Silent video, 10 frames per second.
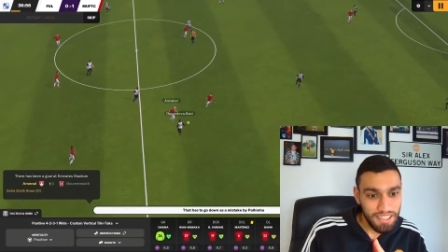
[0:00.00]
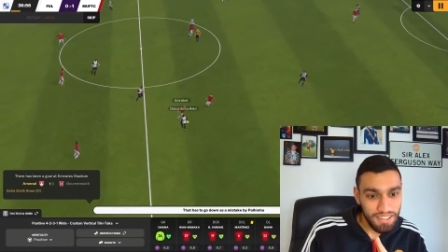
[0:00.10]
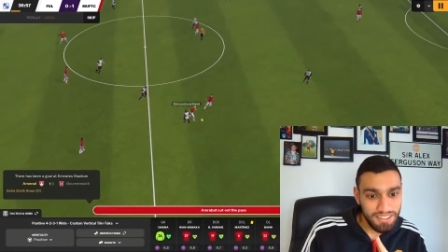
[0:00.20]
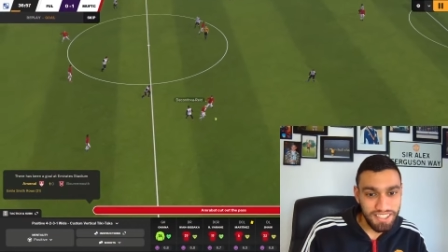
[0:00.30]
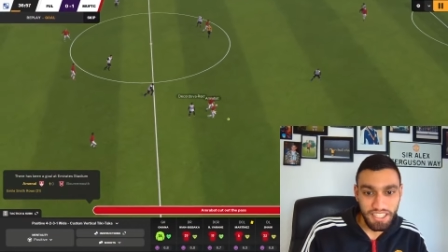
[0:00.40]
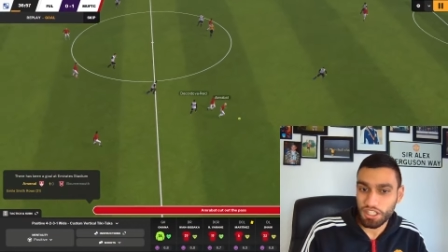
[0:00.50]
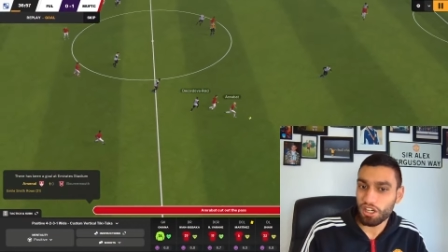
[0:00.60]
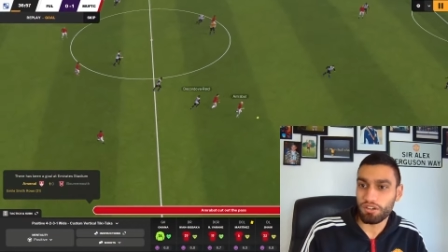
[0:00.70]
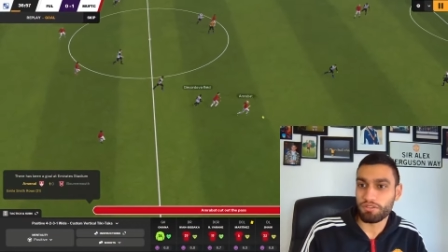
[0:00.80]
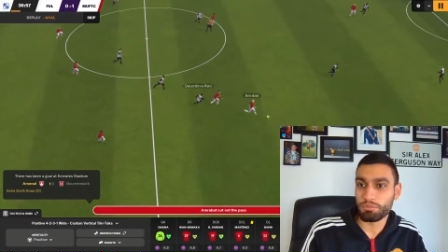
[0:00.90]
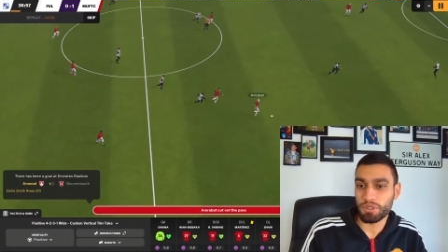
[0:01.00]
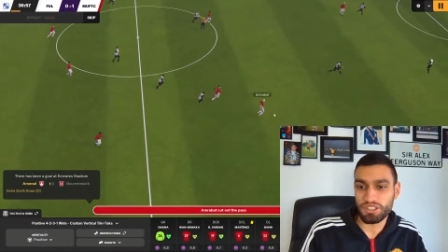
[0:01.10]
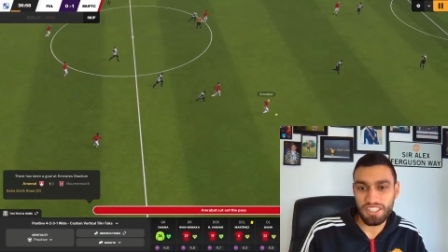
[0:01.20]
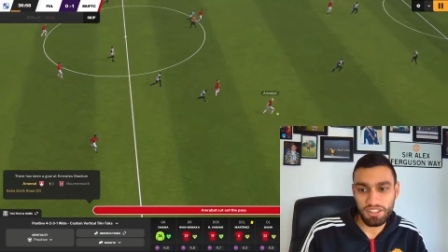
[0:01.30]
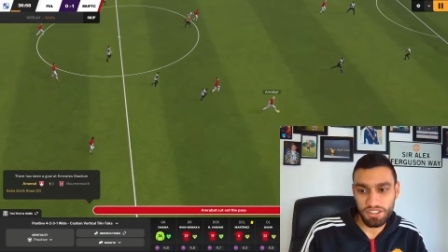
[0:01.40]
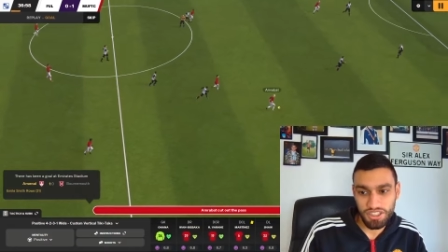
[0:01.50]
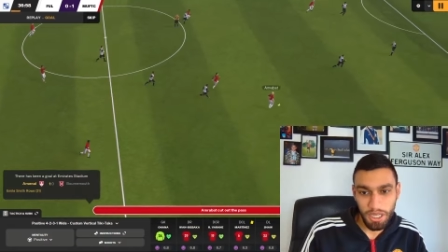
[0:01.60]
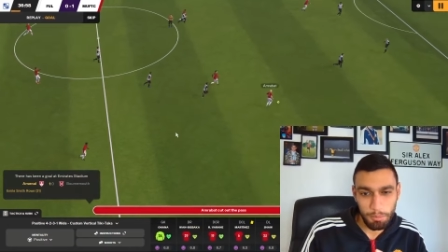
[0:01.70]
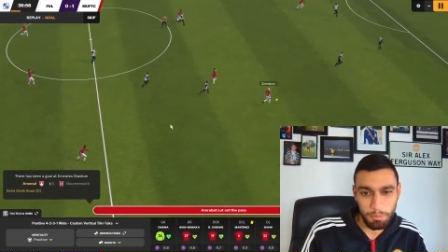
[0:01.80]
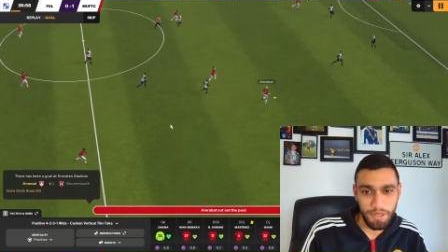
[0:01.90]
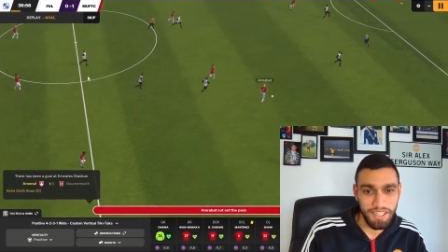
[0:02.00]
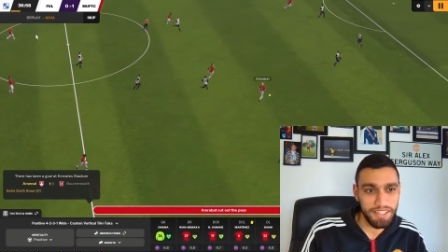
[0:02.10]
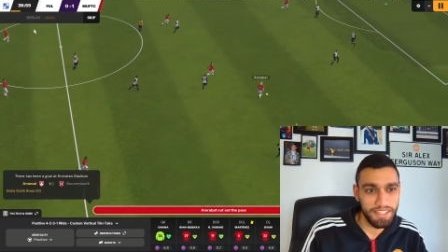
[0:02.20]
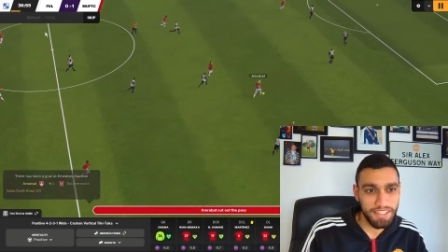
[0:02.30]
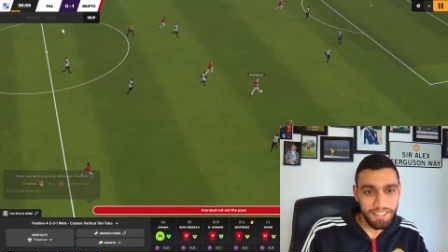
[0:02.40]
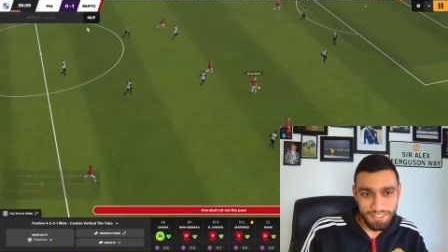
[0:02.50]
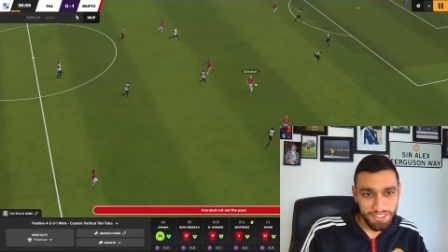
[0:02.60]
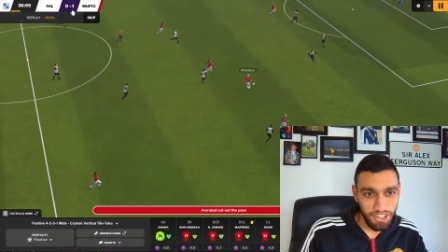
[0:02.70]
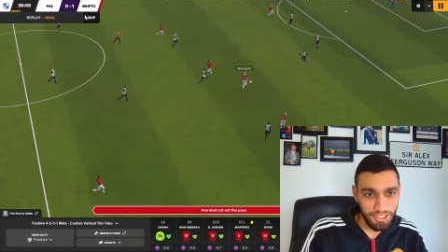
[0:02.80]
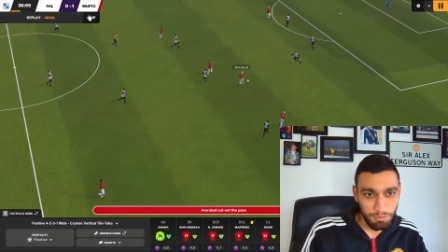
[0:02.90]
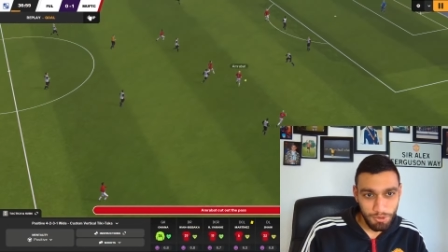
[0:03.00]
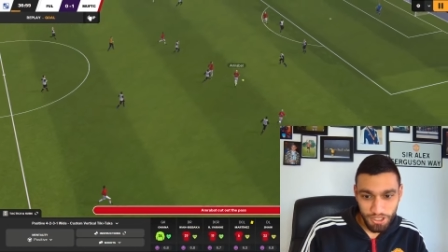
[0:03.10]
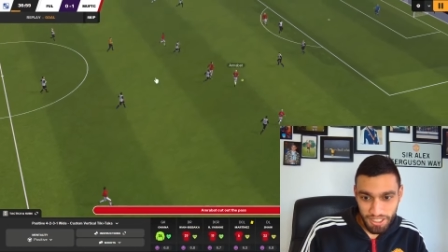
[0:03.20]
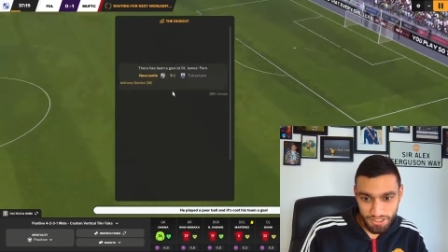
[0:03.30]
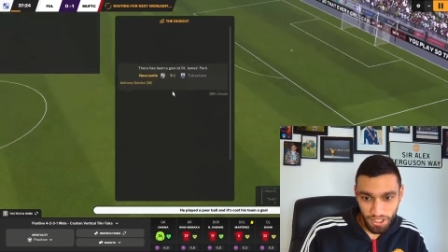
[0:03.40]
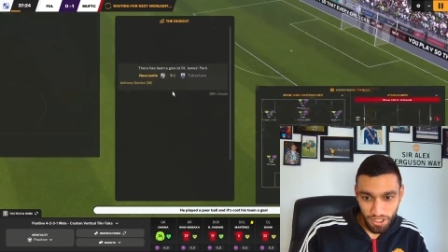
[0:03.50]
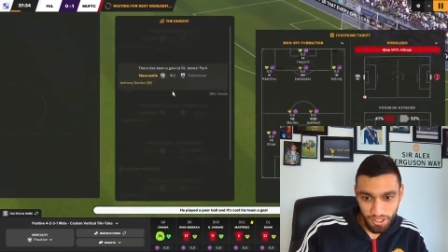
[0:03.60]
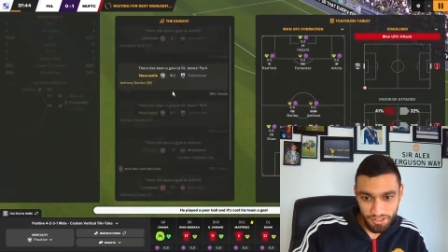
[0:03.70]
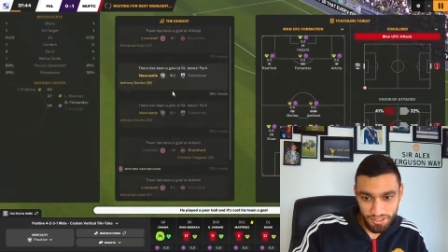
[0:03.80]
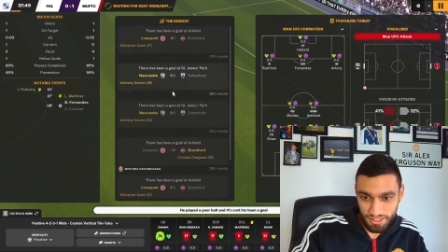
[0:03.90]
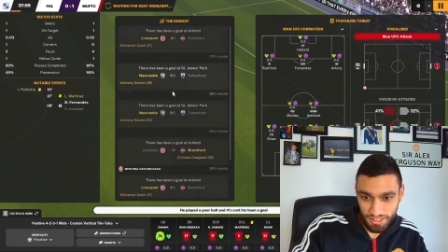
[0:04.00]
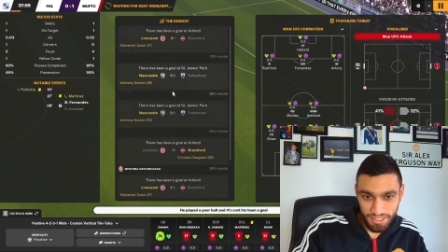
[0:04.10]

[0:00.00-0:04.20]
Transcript: the second half because he looks a bit tired. I'm looking at his heart.